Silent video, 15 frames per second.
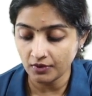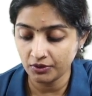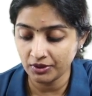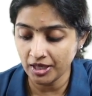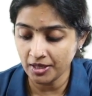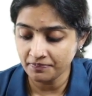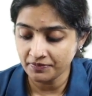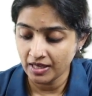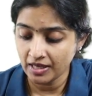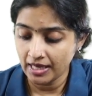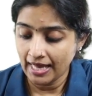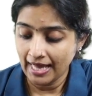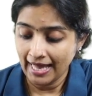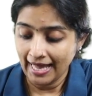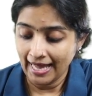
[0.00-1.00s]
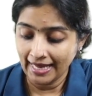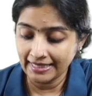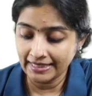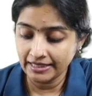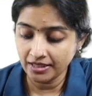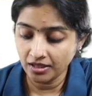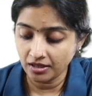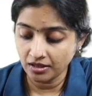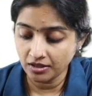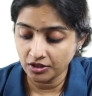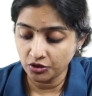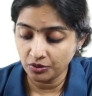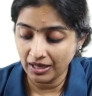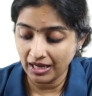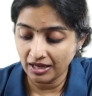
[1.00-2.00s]
Okay. And here
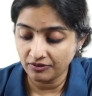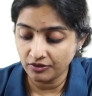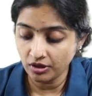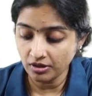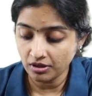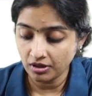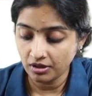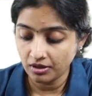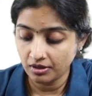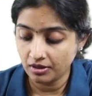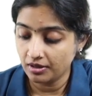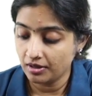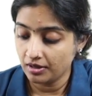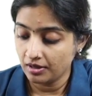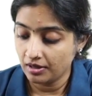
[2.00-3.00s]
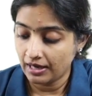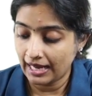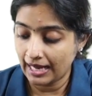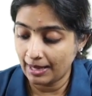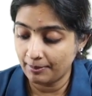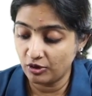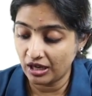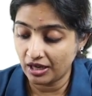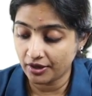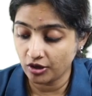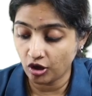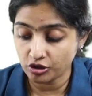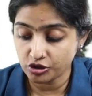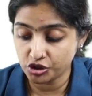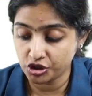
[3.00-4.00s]
you have your hamlar
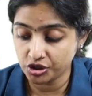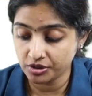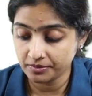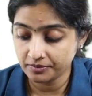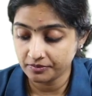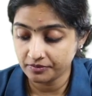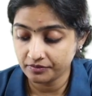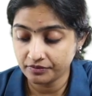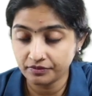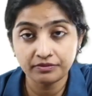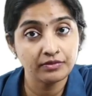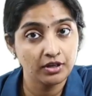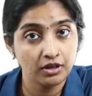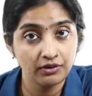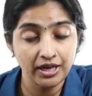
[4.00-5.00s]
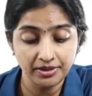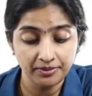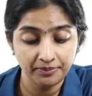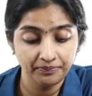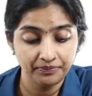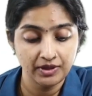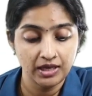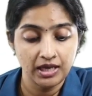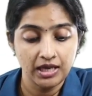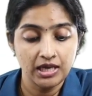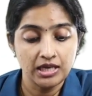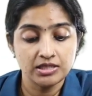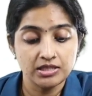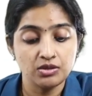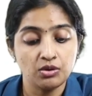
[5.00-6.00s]
notch. All right.
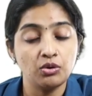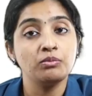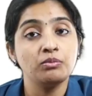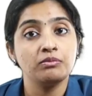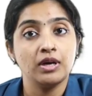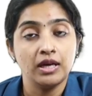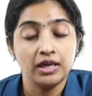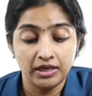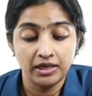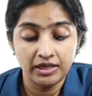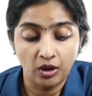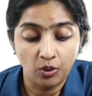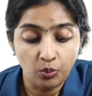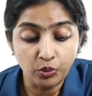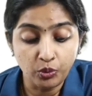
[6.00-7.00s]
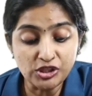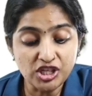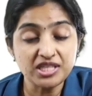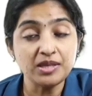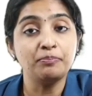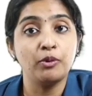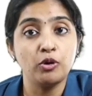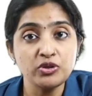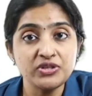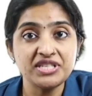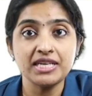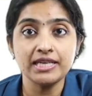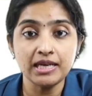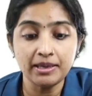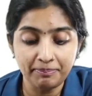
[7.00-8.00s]
So now, which is the
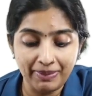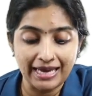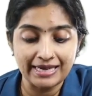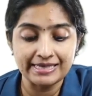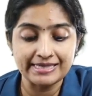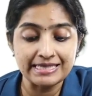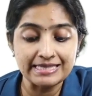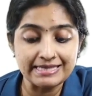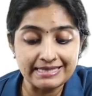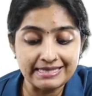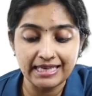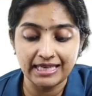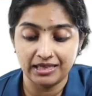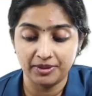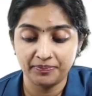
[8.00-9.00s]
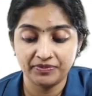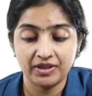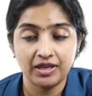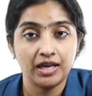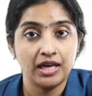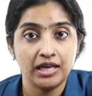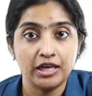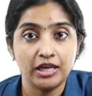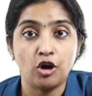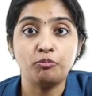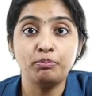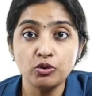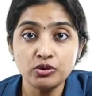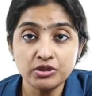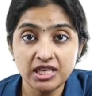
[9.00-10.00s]
posterior palatal seal?
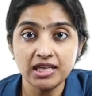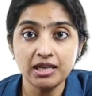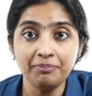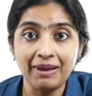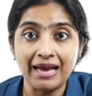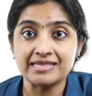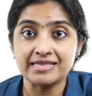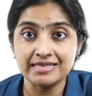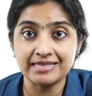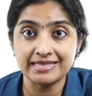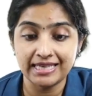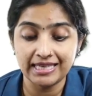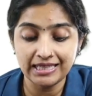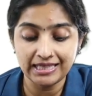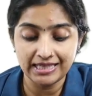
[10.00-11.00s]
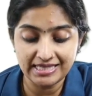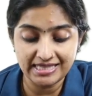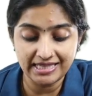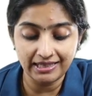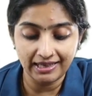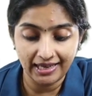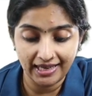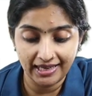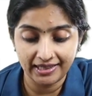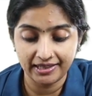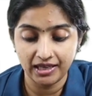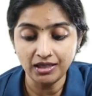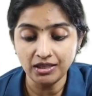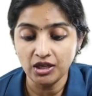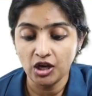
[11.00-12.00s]
Now, posterior palatal seal is the
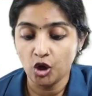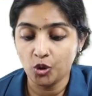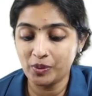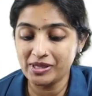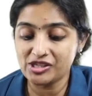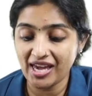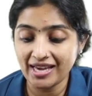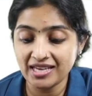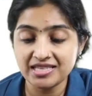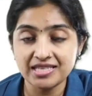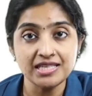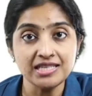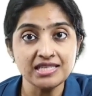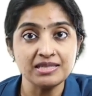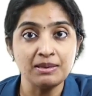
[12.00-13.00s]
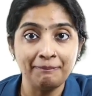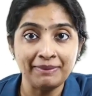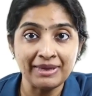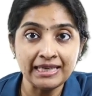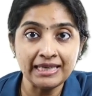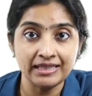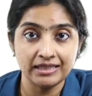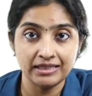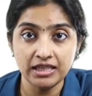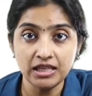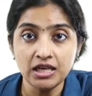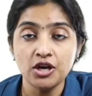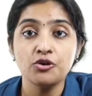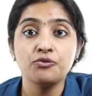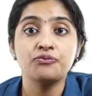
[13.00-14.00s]
area which extends
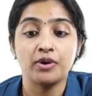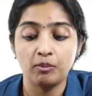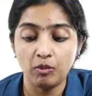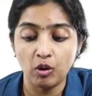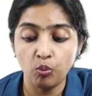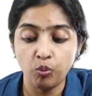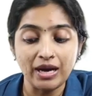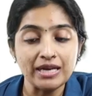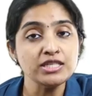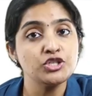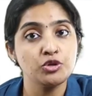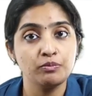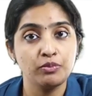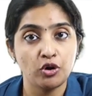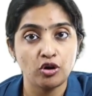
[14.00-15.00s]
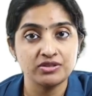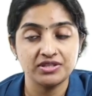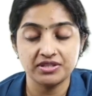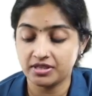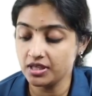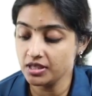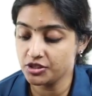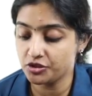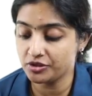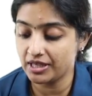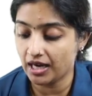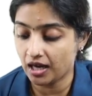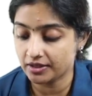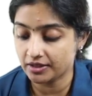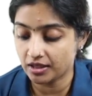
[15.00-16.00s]
medially from one tuberosity to
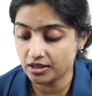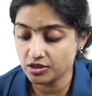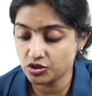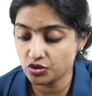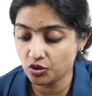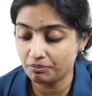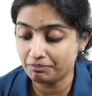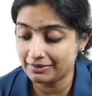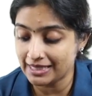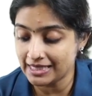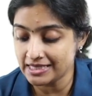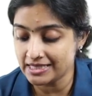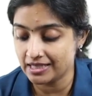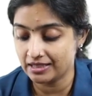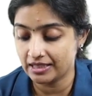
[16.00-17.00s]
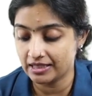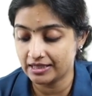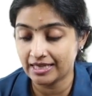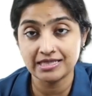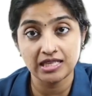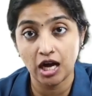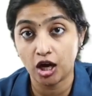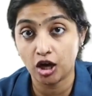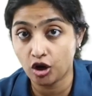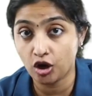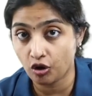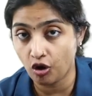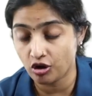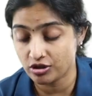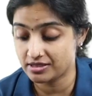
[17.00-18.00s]
the other. So medially, that is
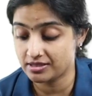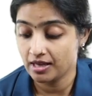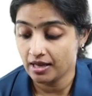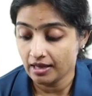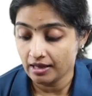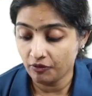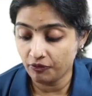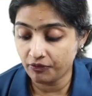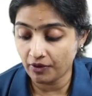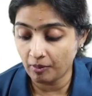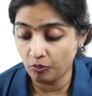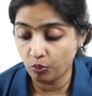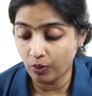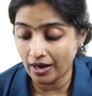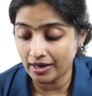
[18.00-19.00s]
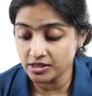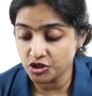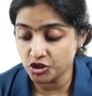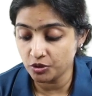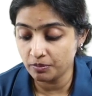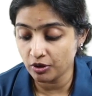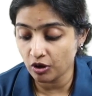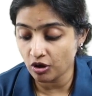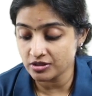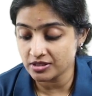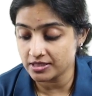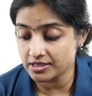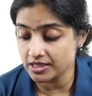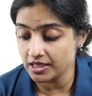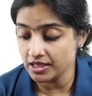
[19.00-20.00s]
across from one
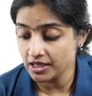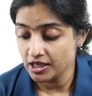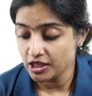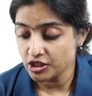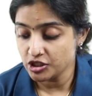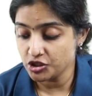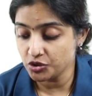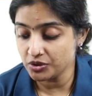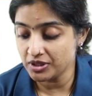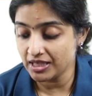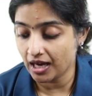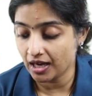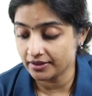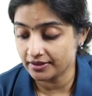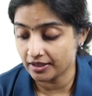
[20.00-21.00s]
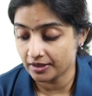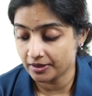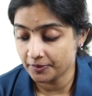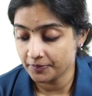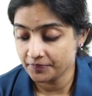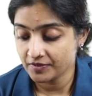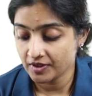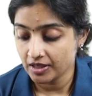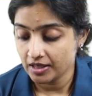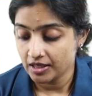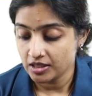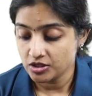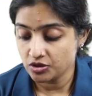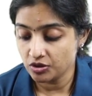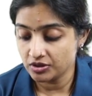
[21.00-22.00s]
tuberosity to the other.
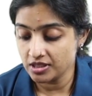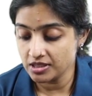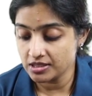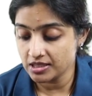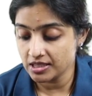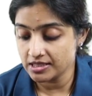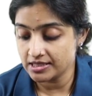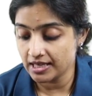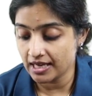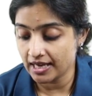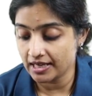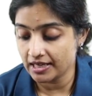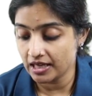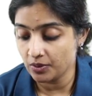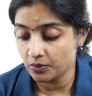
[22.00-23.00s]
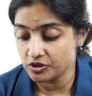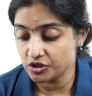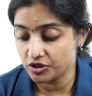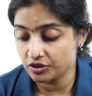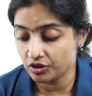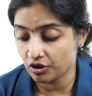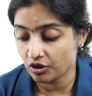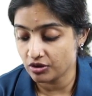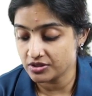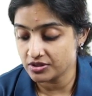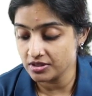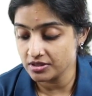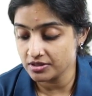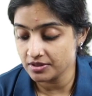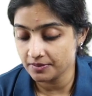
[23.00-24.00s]
So this is the area which it
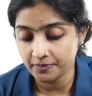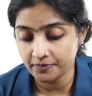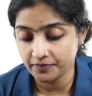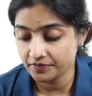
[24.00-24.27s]
crosses.